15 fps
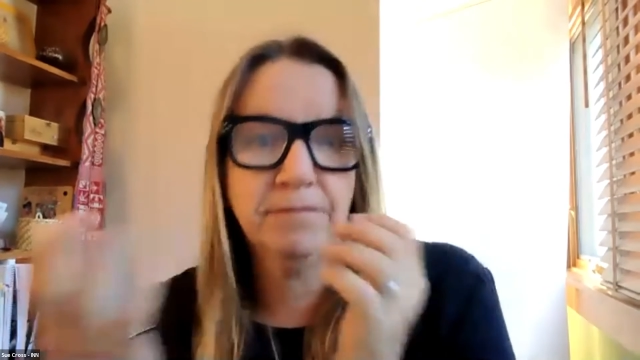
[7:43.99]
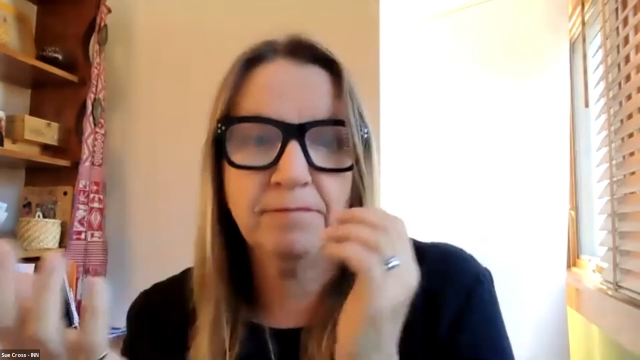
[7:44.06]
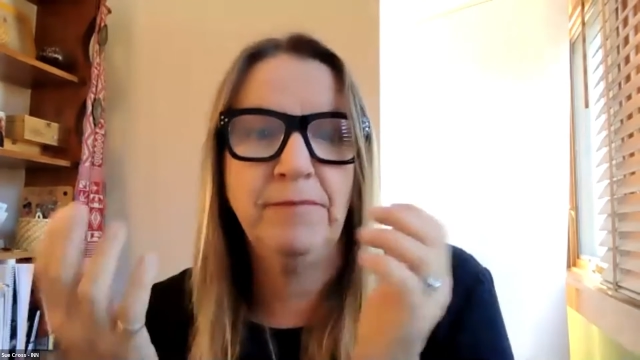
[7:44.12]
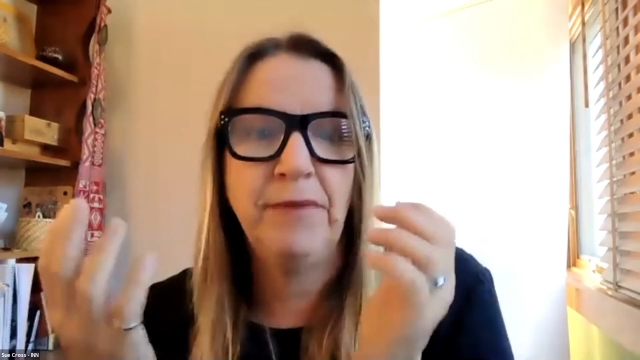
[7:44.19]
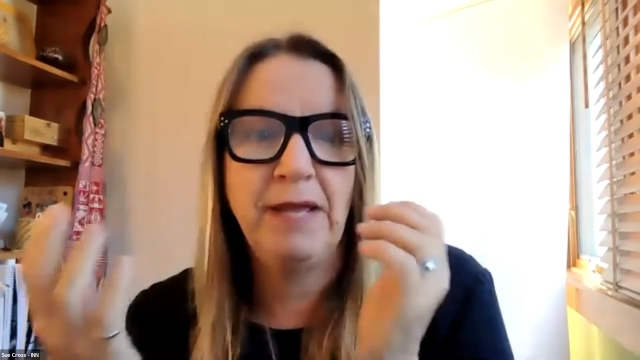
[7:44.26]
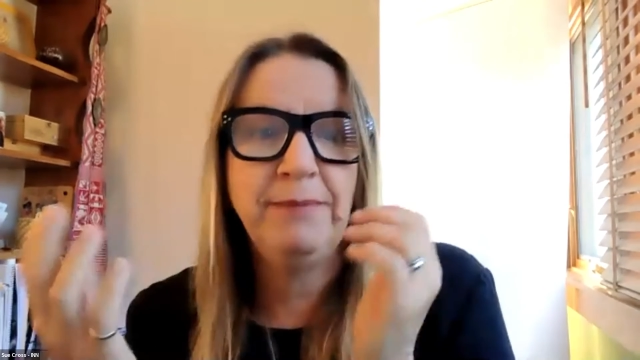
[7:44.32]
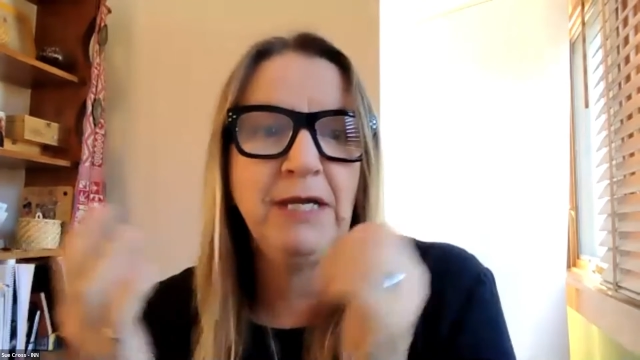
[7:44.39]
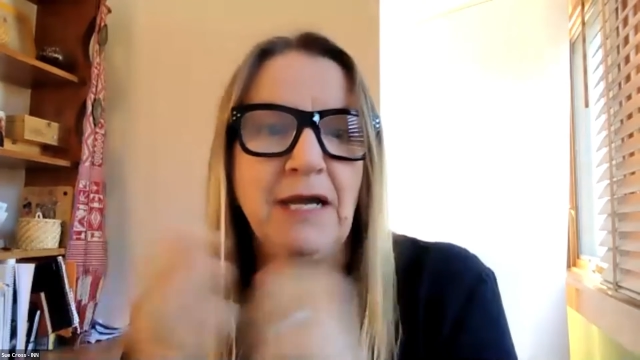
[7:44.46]

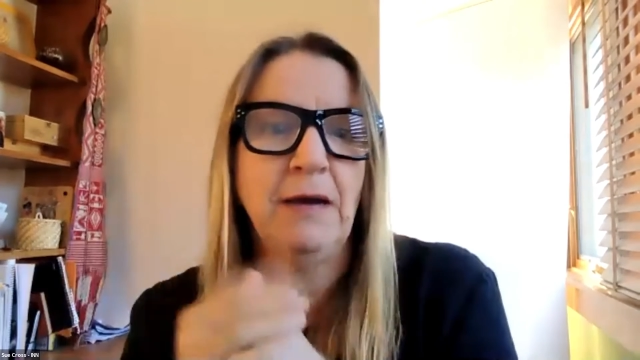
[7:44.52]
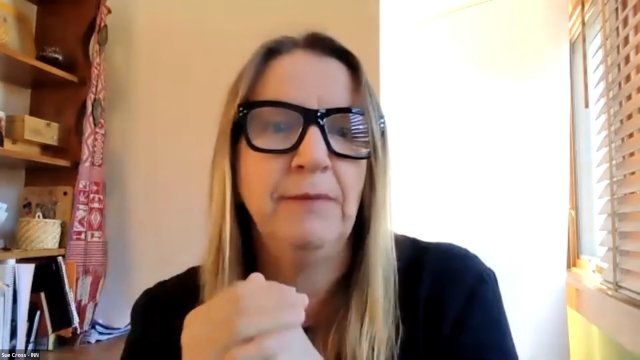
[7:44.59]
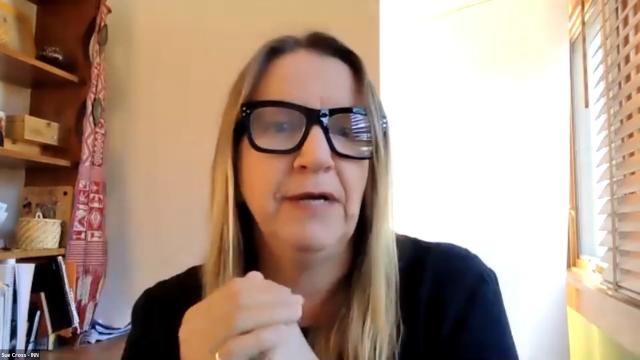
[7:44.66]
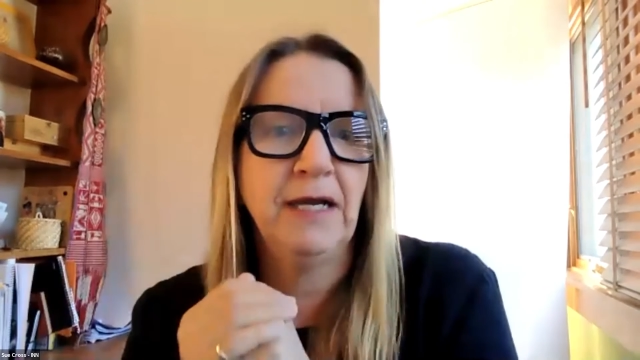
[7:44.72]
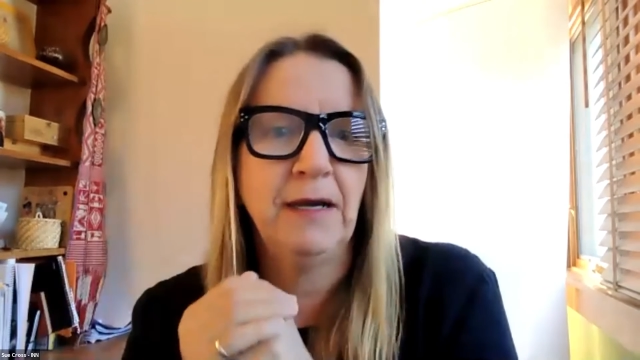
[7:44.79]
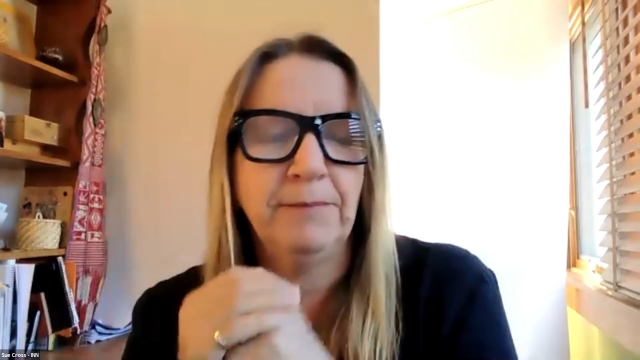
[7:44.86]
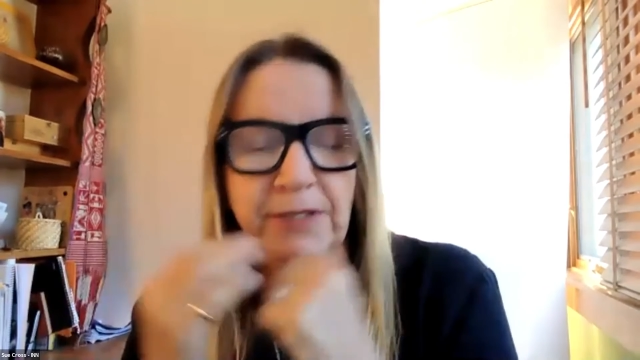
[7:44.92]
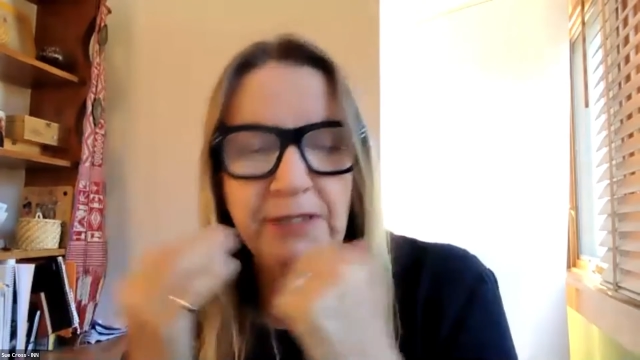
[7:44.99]
maybe
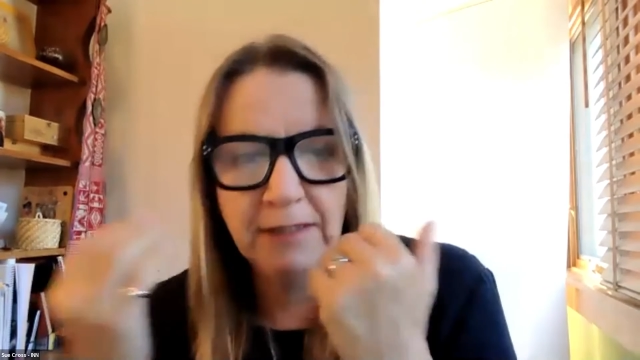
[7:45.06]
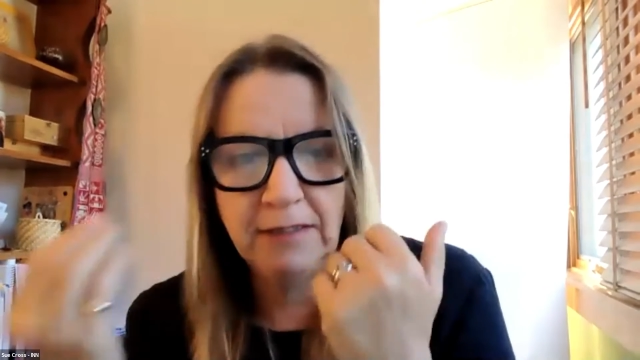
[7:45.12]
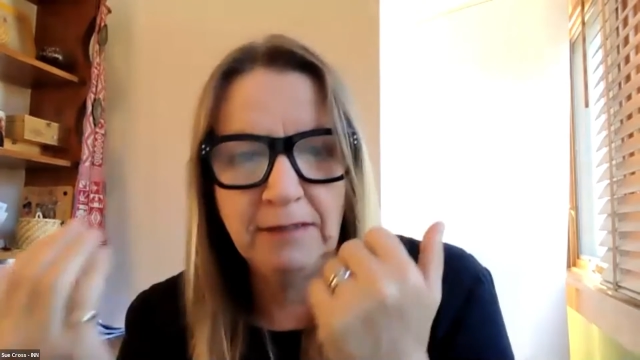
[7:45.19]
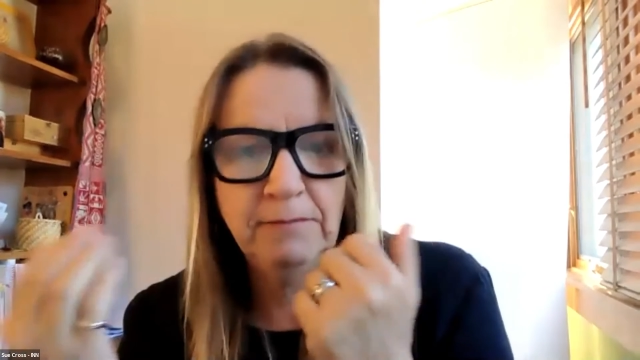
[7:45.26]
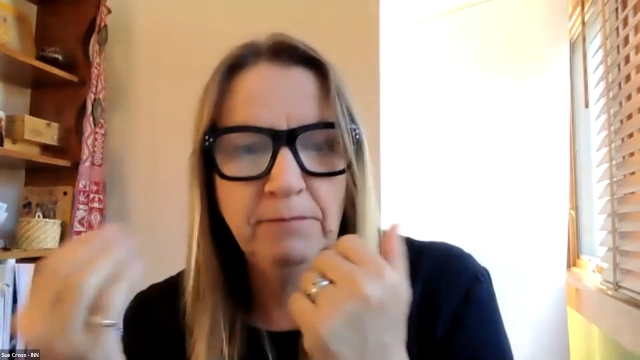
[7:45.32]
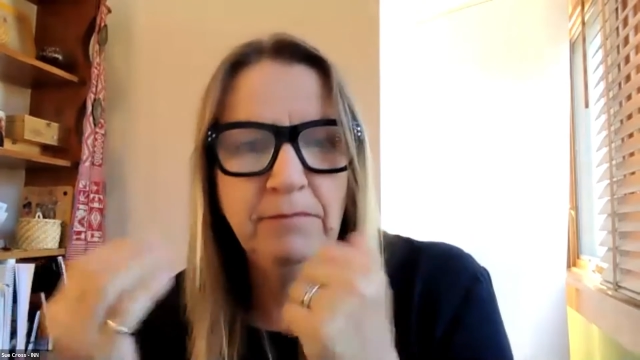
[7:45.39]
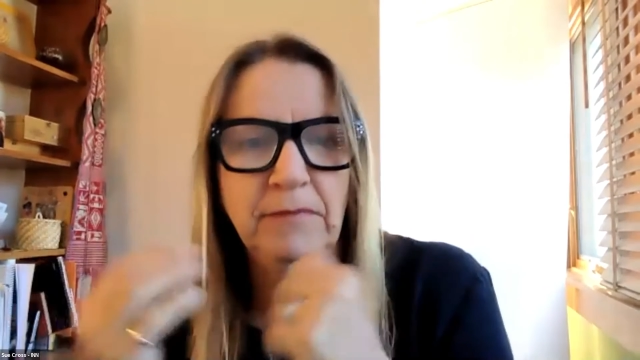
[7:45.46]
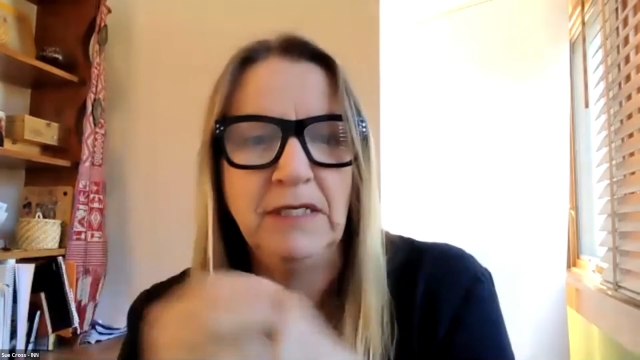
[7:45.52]
coming up in the